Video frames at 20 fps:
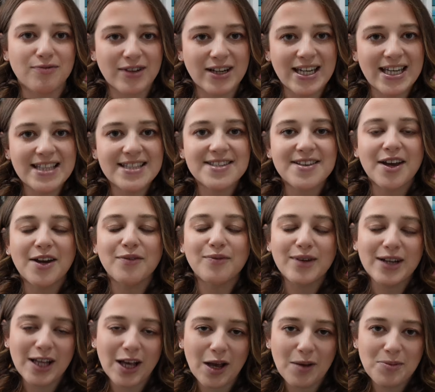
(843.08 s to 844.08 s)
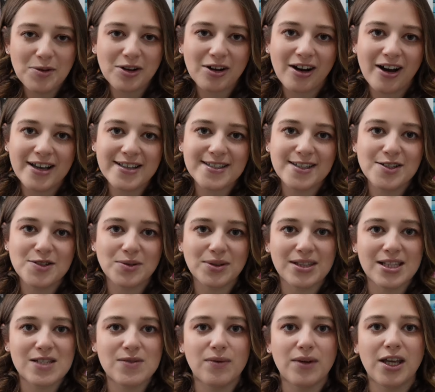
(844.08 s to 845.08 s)
reads. I really hope you guys enjoyed
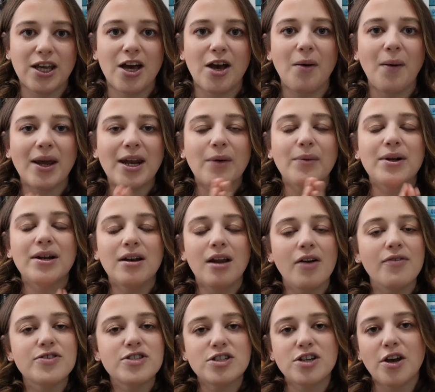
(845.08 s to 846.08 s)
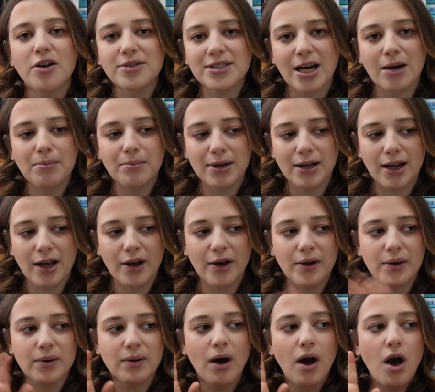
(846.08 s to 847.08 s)
this video, and I would love to know down
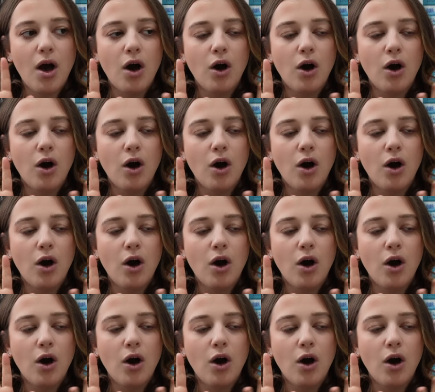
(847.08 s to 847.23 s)
below